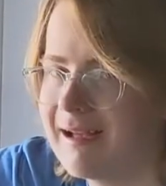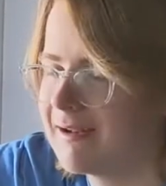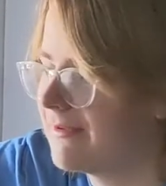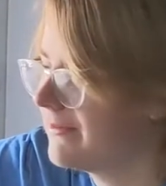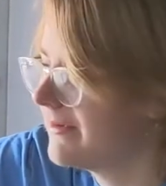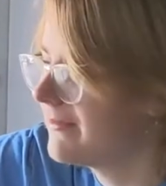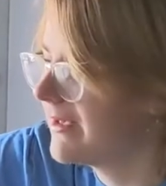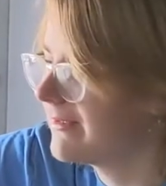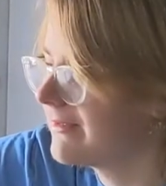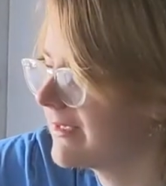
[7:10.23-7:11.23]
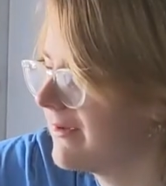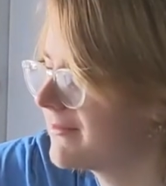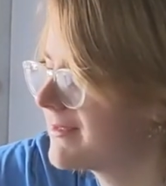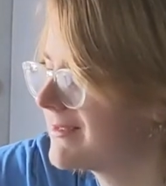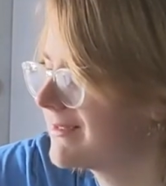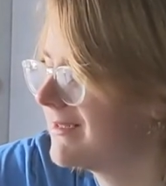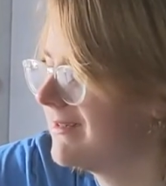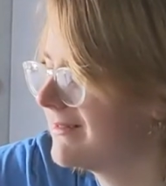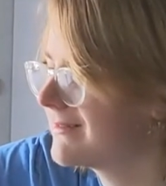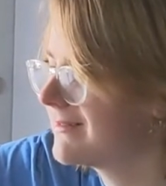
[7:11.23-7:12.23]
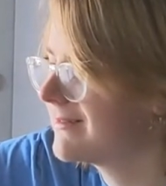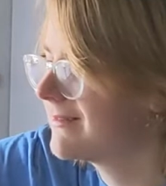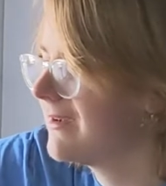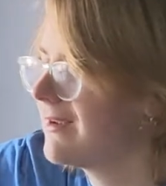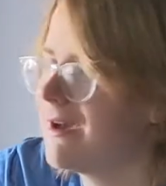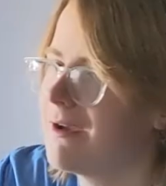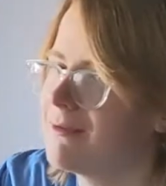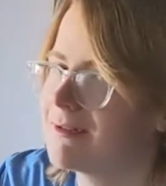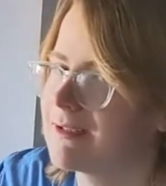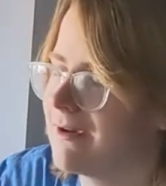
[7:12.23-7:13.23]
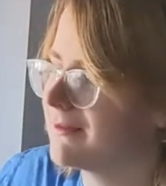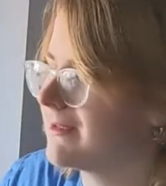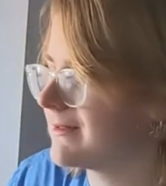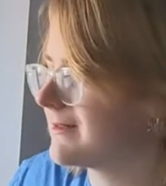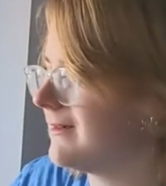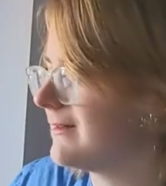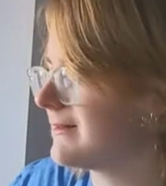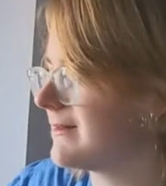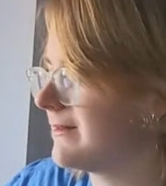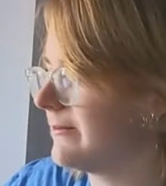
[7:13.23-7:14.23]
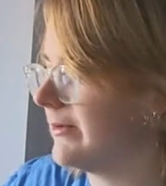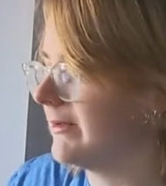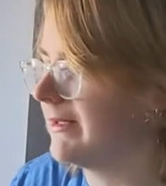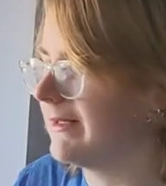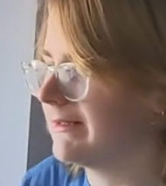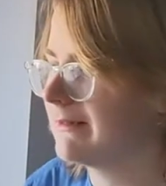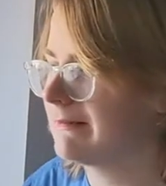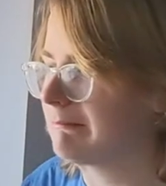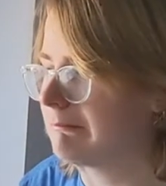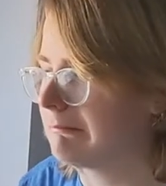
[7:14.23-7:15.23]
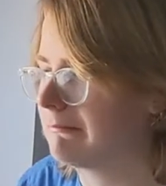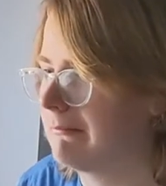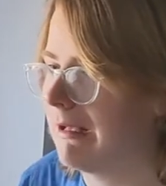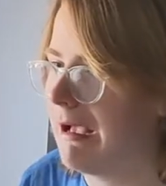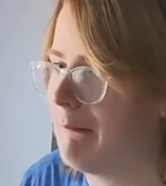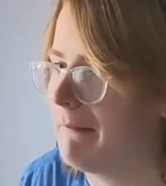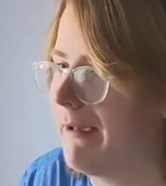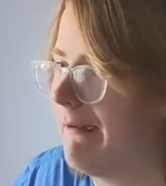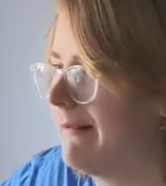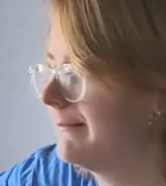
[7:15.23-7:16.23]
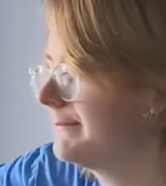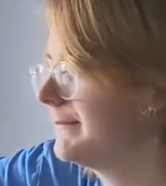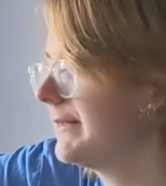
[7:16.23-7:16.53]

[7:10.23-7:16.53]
I don't know if that counts as a concert or not. I wouldn't count that as a concert, but I'm not,